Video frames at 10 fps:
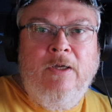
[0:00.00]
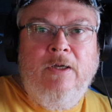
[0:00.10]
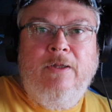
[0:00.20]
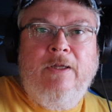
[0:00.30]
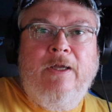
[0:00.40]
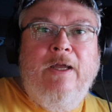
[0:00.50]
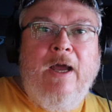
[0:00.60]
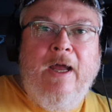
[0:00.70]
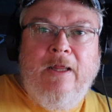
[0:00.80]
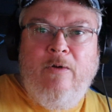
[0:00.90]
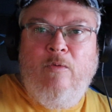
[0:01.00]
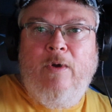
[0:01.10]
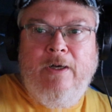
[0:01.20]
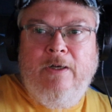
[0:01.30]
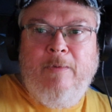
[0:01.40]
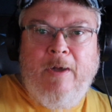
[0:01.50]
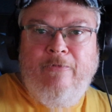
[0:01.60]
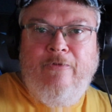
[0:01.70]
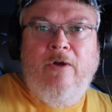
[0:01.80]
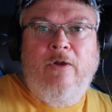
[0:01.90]
The guy that I'm
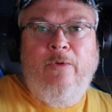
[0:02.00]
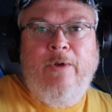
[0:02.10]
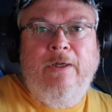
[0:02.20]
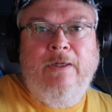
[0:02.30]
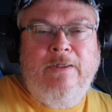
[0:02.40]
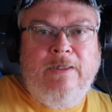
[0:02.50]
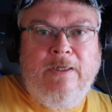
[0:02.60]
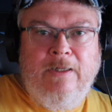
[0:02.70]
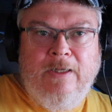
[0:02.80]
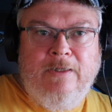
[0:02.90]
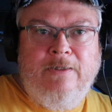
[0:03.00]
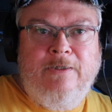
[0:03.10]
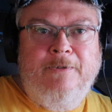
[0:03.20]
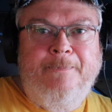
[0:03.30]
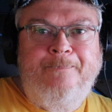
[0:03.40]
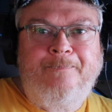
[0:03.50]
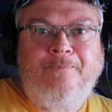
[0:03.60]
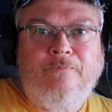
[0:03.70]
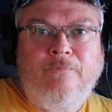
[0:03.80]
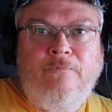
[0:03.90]
following that did this
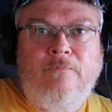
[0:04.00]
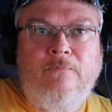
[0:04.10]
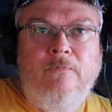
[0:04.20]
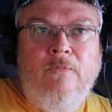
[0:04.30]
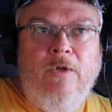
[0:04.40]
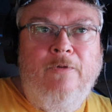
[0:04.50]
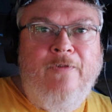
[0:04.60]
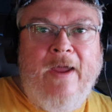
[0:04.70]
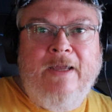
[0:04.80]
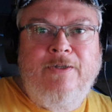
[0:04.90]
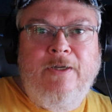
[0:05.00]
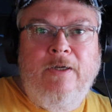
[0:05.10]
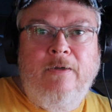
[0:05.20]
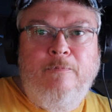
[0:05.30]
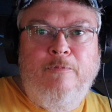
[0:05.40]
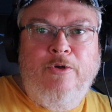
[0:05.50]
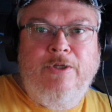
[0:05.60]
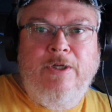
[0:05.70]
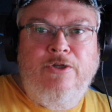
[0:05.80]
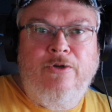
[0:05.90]
fasting
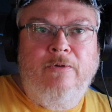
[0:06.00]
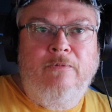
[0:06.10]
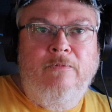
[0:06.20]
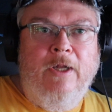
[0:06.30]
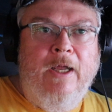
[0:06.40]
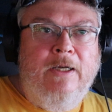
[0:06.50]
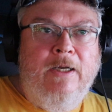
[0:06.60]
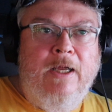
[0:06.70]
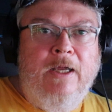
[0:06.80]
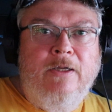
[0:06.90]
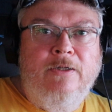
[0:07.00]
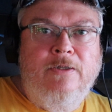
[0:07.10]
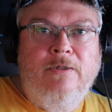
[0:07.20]
procedure, 90 days,